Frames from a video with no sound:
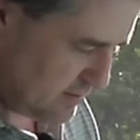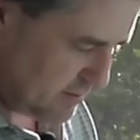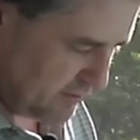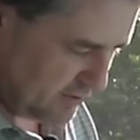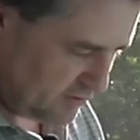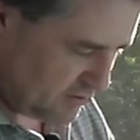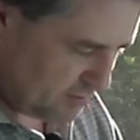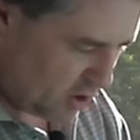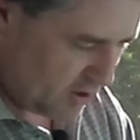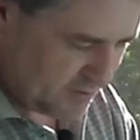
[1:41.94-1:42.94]
But this is the
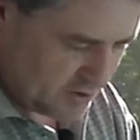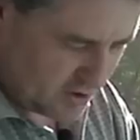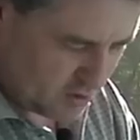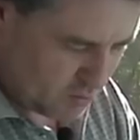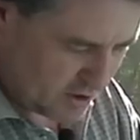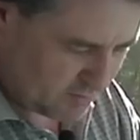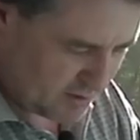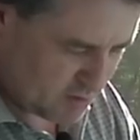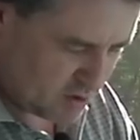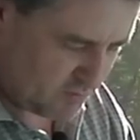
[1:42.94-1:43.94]
part that you're going to want to
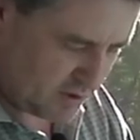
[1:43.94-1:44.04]
remove.